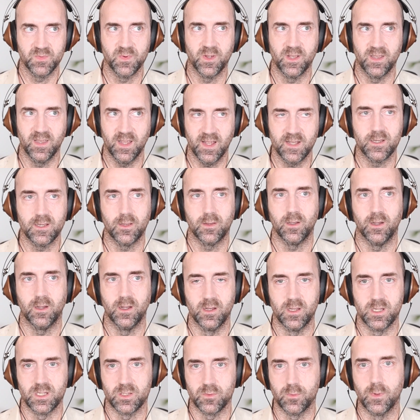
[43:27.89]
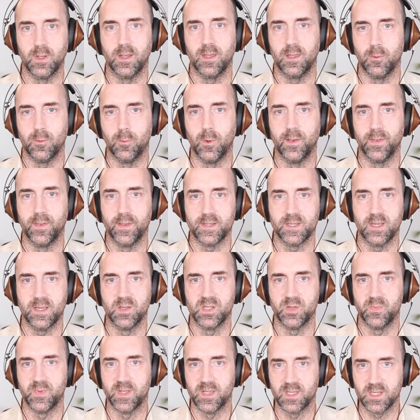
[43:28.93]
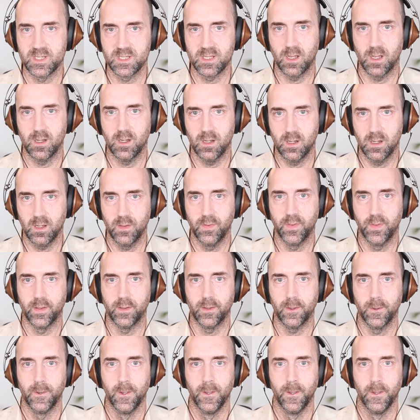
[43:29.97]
but nattokinase is really the one that seems to be the star that